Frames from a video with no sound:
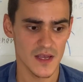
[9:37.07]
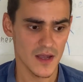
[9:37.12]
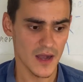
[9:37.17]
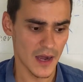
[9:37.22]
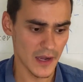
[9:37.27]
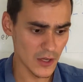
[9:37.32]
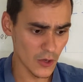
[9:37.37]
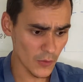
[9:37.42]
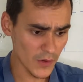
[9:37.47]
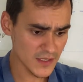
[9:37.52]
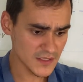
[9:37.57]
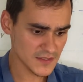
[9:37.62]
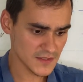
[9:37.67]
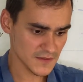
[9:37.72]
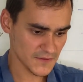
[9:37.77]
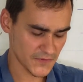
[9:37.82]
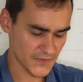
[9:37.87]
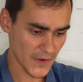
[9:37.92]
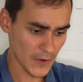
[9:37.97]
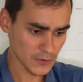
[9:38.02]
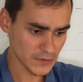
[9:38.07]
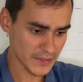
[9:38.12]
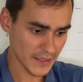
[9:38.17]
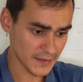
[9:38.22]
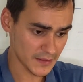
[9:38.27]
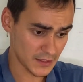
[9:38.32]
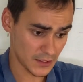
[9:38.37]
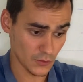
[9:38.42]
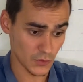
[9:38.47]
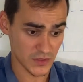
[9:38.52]
I always felt like
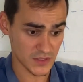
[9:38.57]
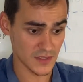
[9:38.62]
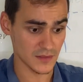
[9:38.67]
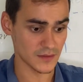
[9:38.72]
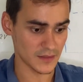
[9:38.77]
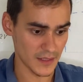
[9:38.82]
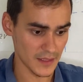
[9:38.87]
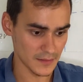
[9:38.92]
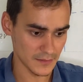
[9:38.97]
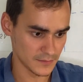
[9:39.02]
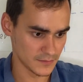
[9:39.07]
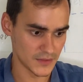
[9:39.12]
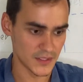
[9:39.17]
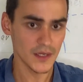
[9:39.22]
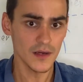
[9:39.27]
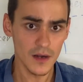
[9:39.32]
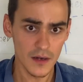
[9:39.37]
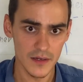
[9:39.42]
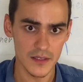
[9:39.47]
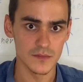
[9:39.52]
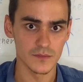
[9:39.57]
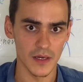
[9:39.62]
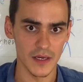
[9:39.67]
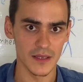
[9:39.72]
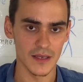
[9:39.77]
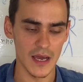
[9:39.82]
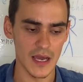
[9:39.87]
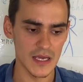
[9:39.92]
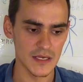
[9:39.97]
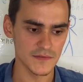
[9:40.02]
he wasn't there in my
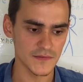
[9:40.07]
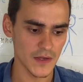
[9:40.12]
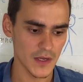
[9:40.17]
life.